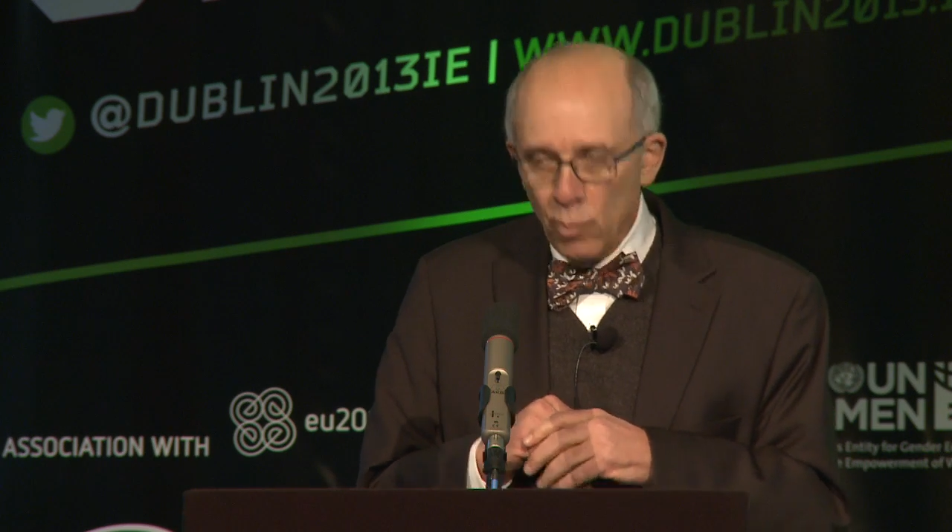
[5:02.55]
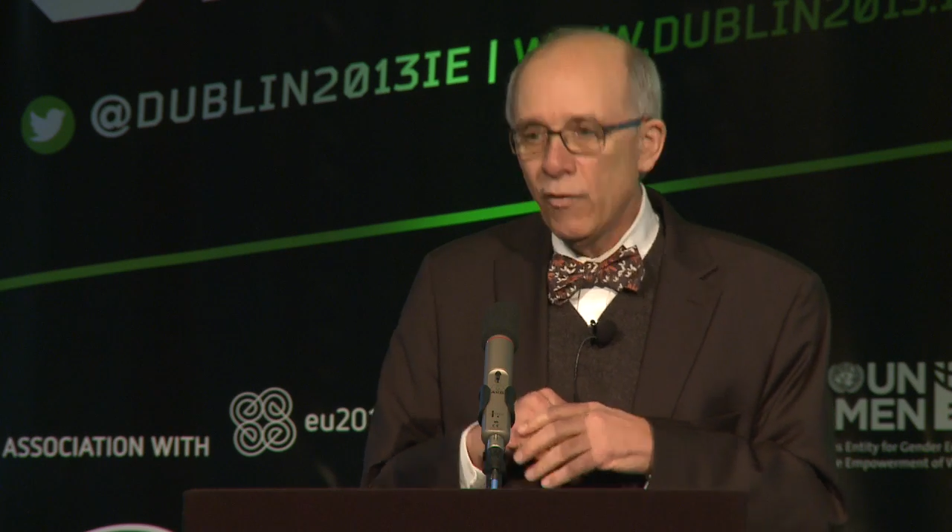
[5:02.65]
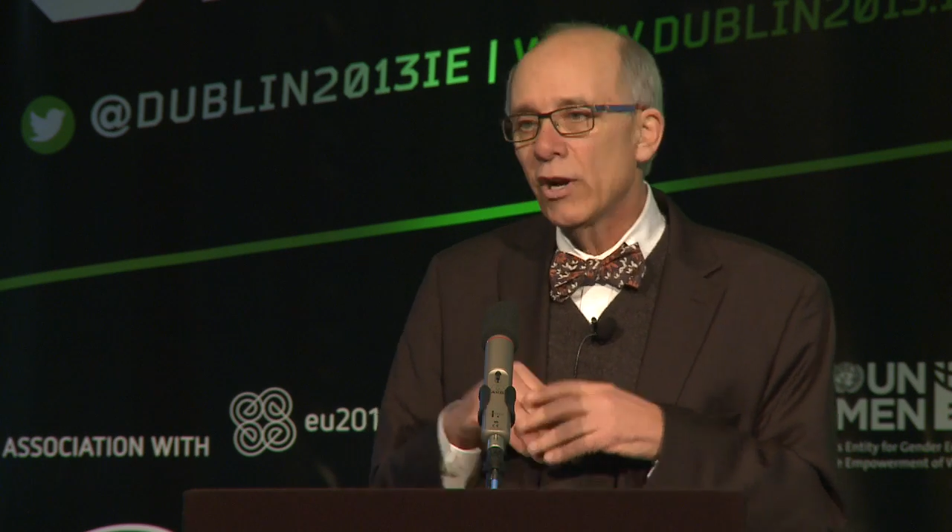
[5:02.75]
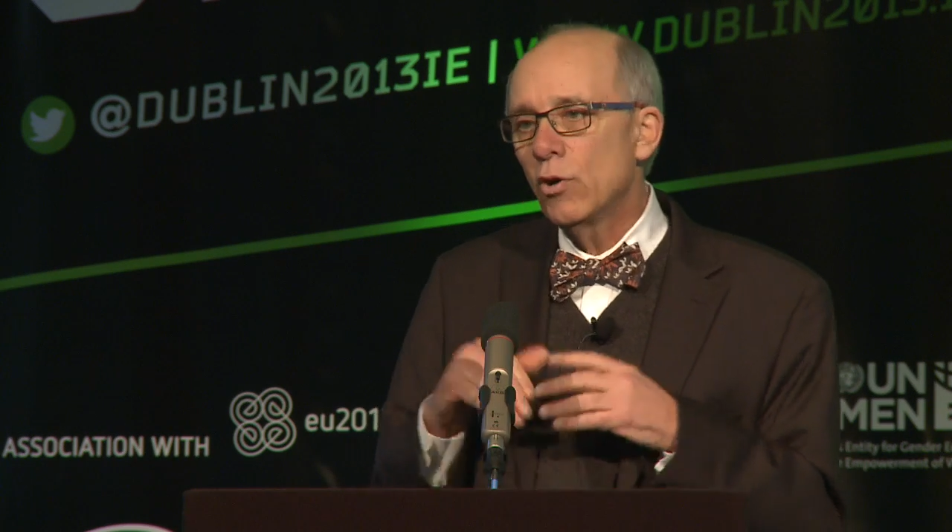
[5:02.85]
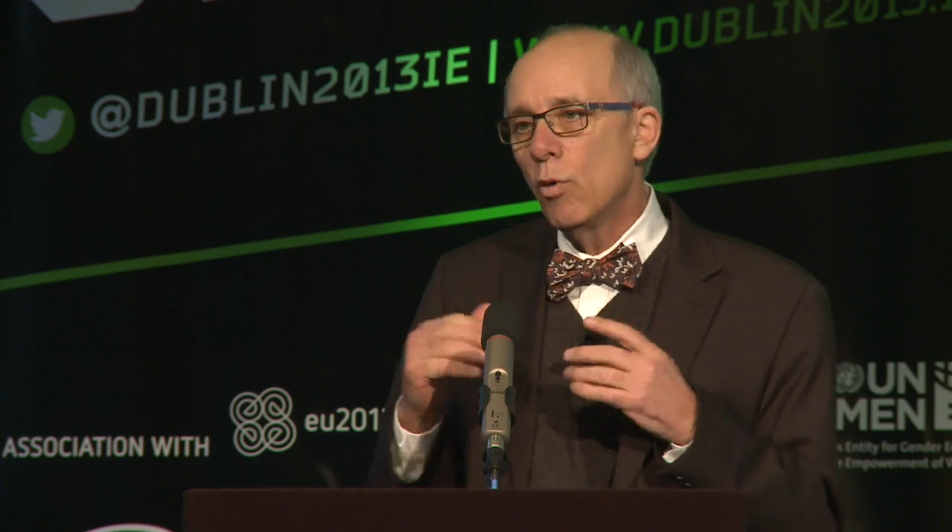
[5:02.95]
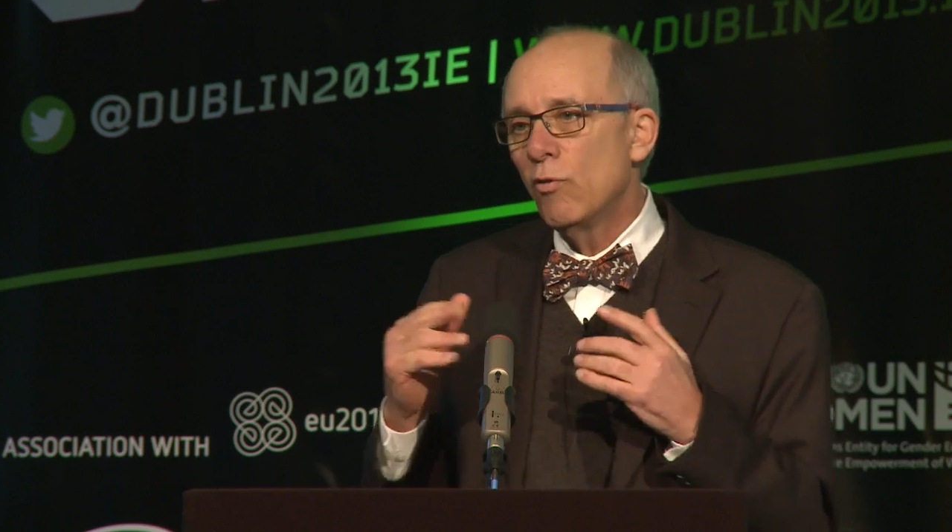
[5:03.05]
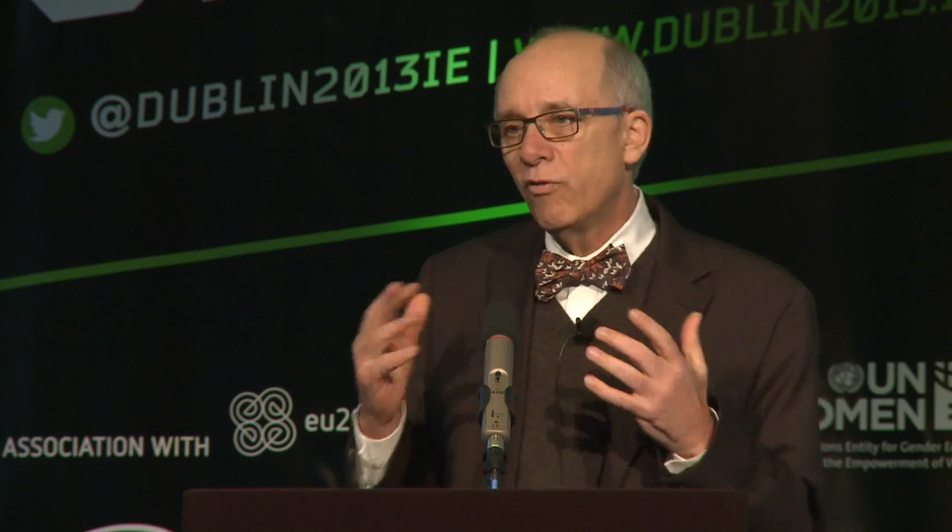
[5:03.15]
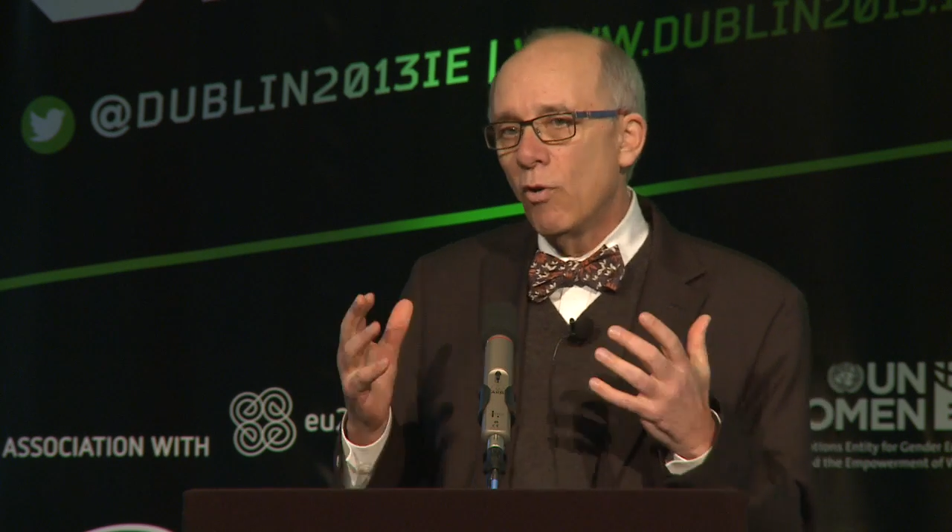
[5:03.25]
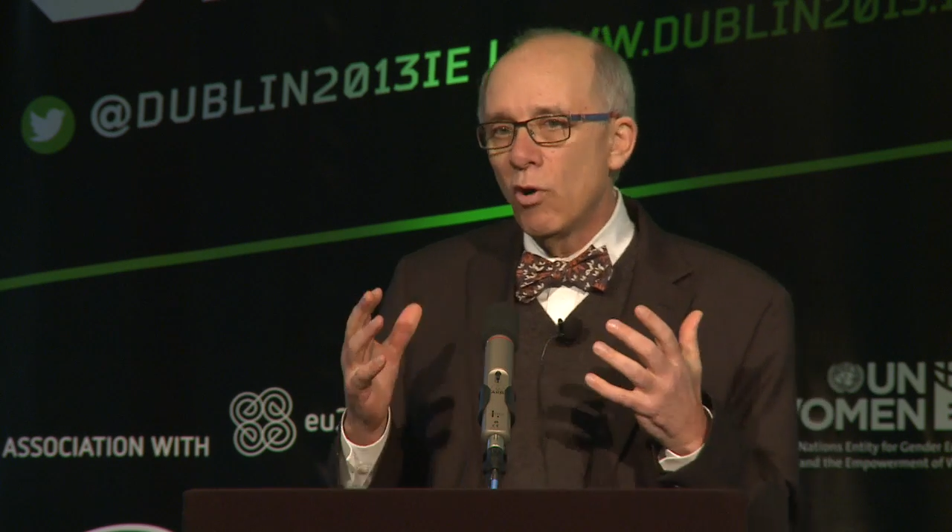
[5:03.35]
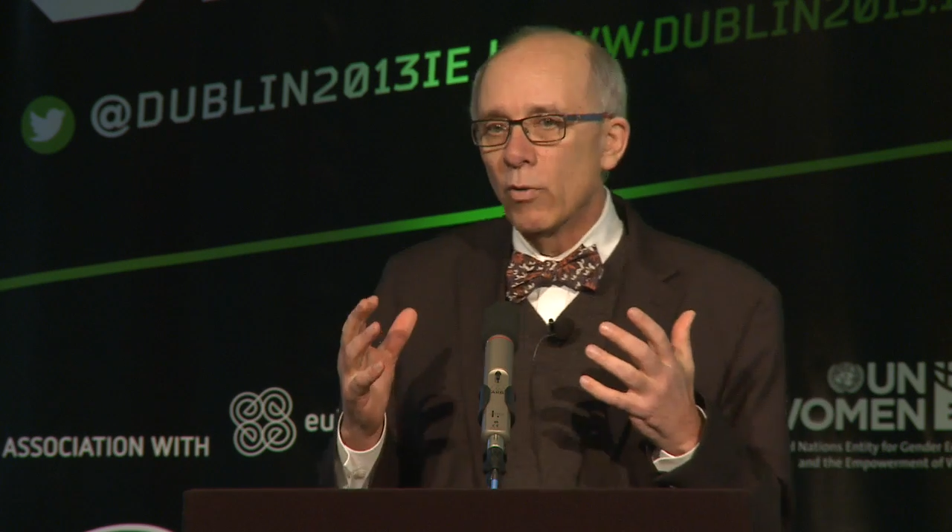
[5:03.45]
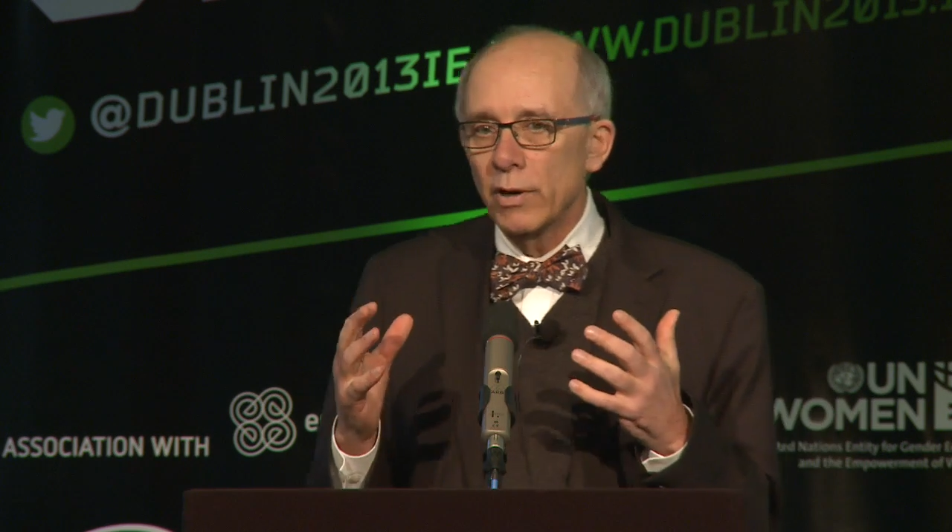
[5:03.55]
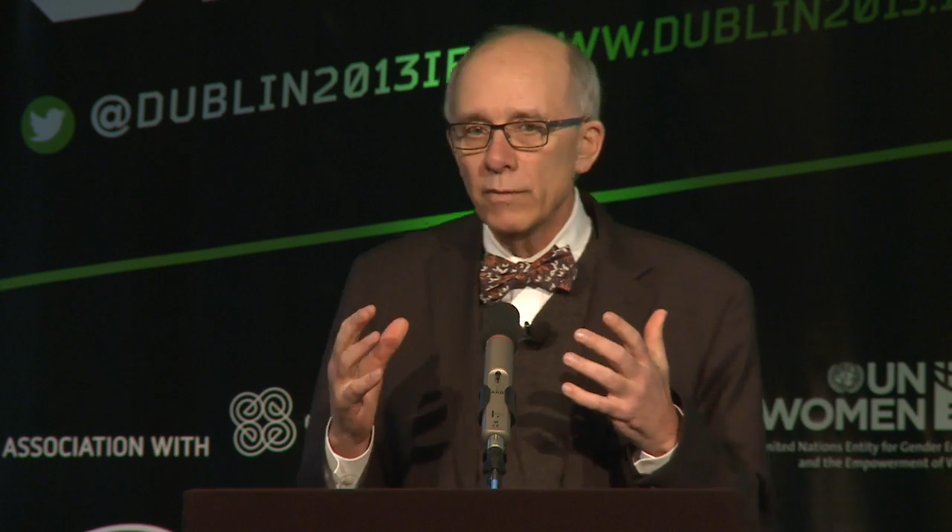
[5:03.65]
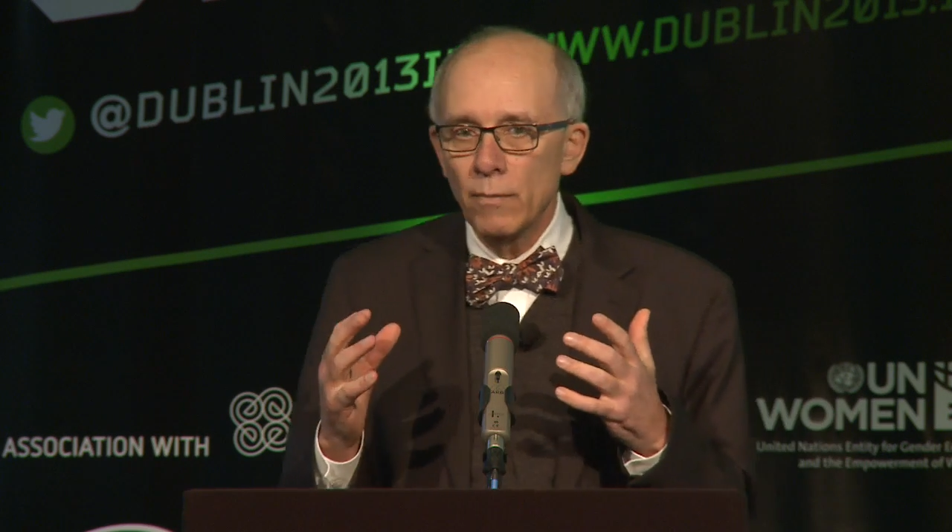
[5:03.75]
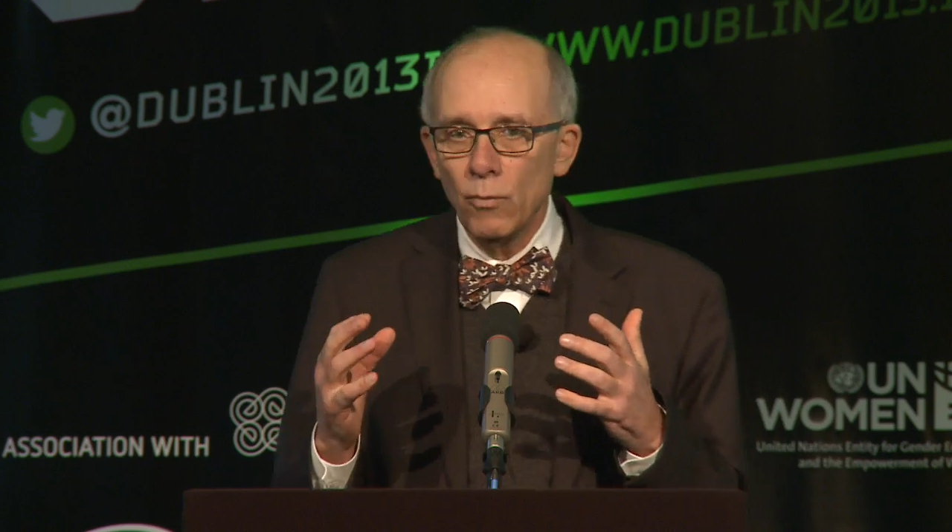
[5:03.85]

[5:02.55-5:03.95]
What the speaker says: move our goal forward,